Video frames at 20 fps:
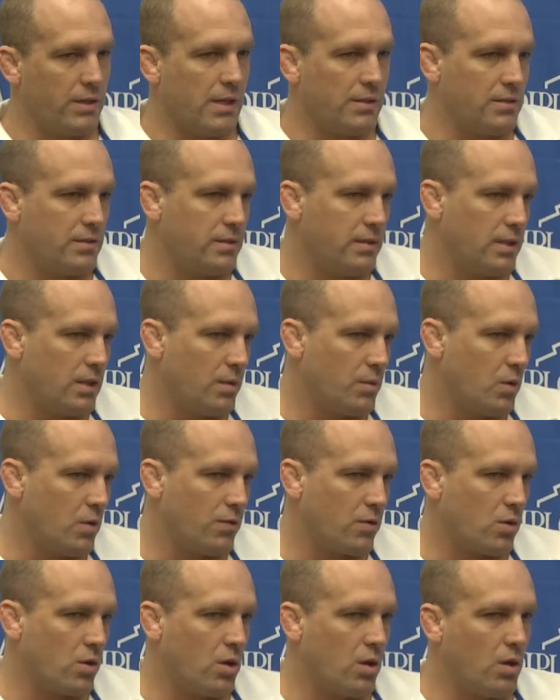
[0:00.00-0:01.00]
as a team
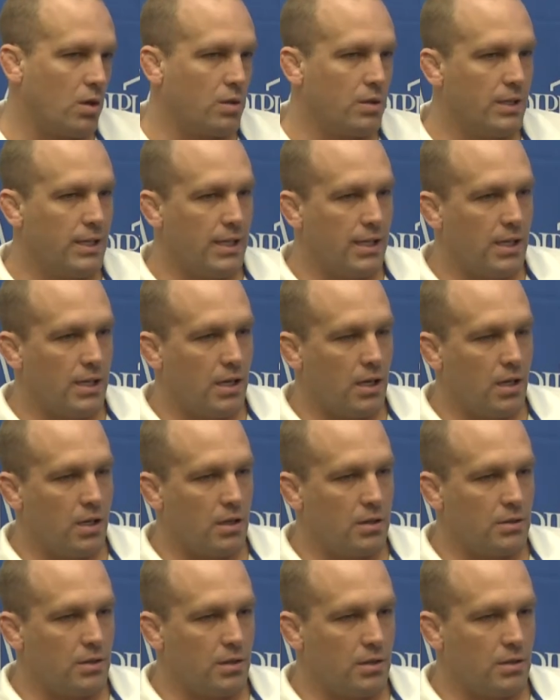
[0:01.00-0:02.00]
overall,
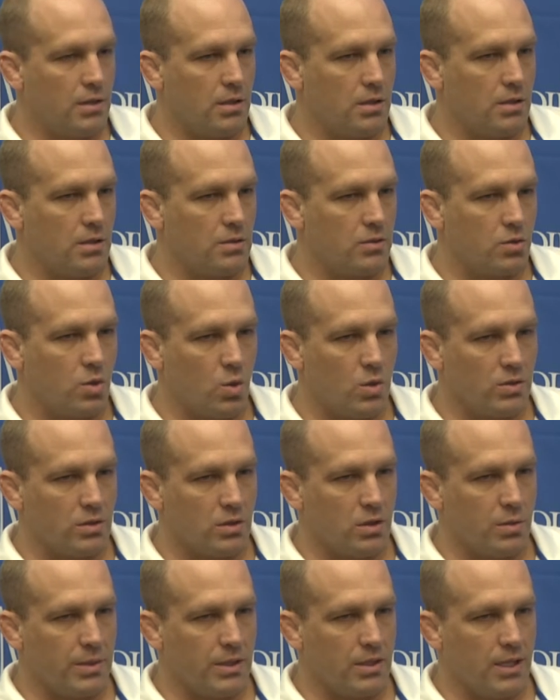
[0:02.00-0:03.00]
the score is a
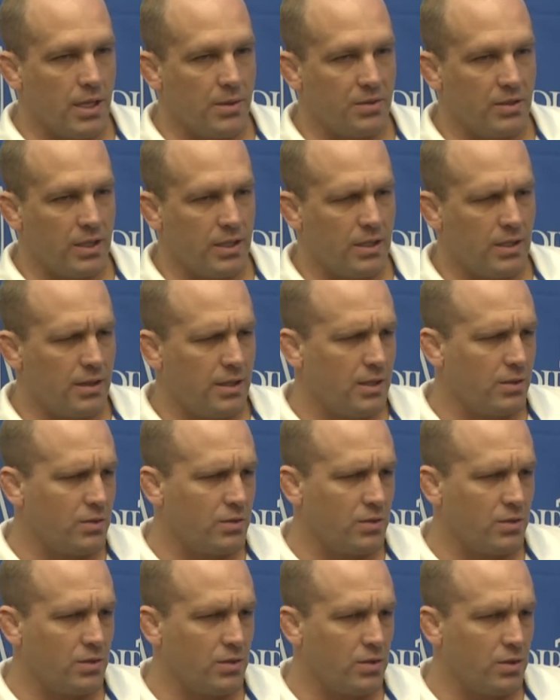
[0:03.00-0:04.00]
little bit lopsided. I think it
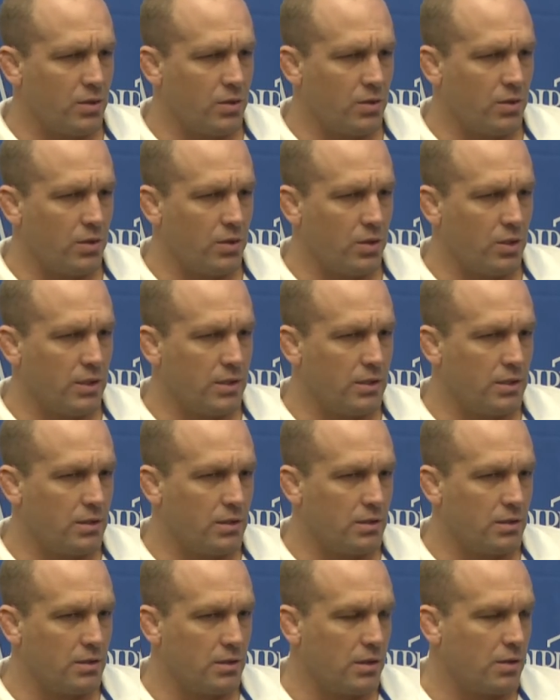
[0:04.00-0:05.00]
was 30 to
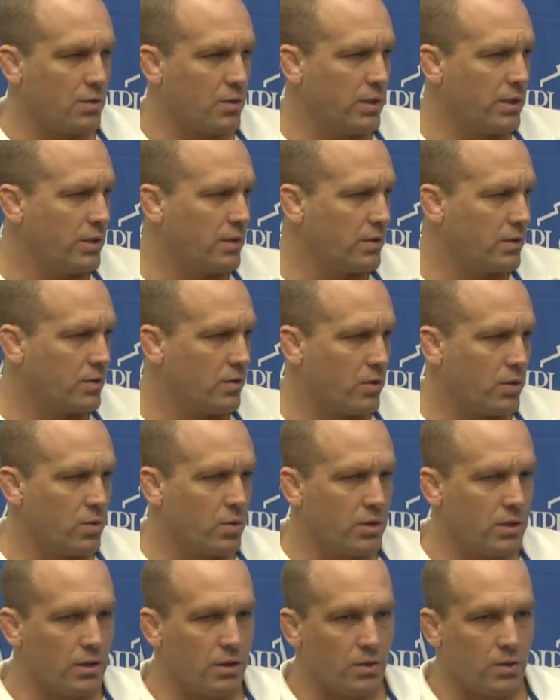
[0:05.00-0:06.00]
3 or
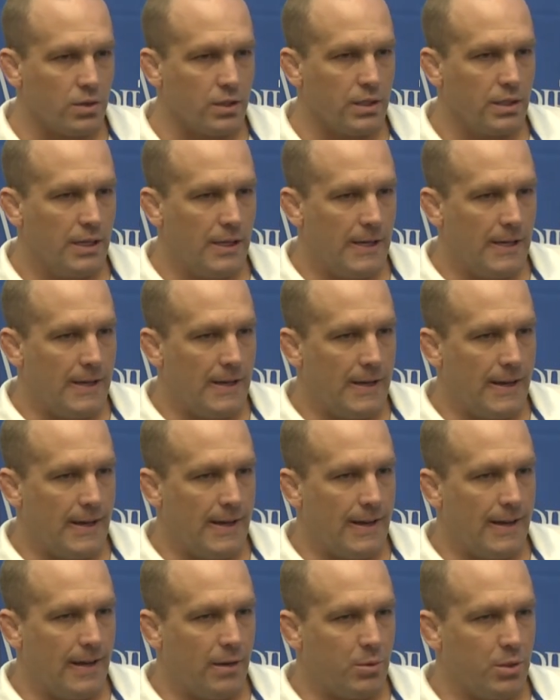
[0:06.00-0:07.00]
31 to 3.
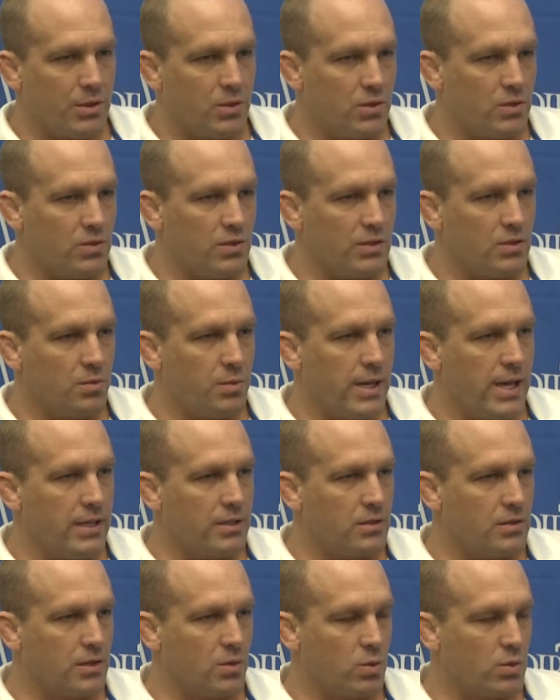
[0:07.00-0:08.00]
But there were 6
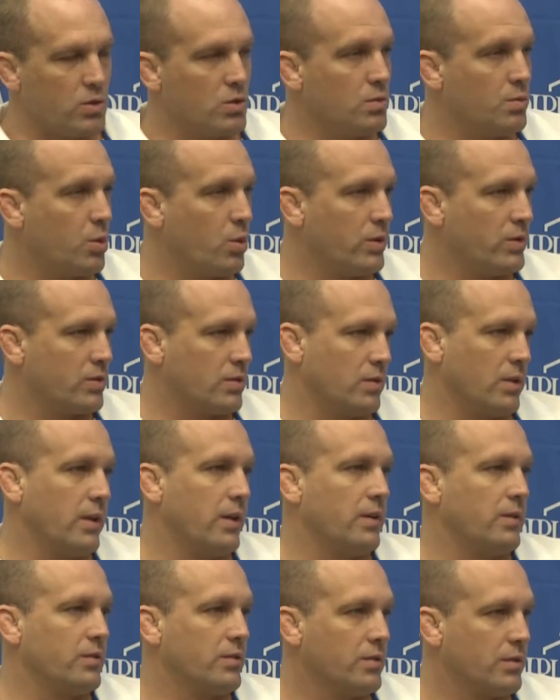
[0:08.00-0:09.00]
matches that were 2 points or
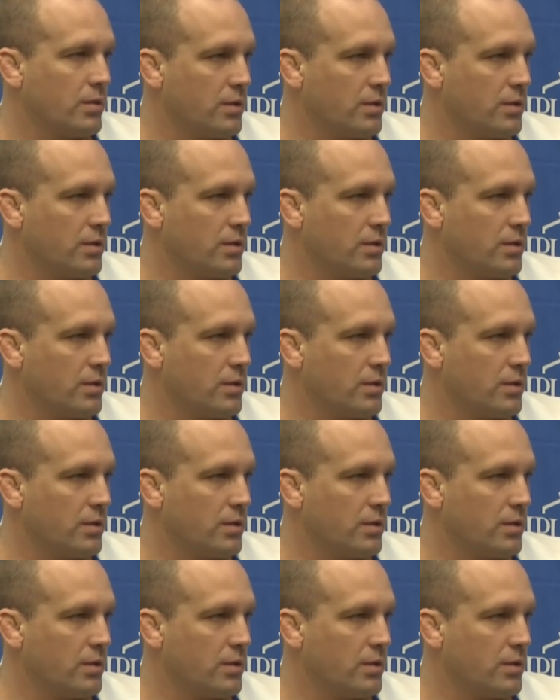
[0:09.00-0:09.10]
less.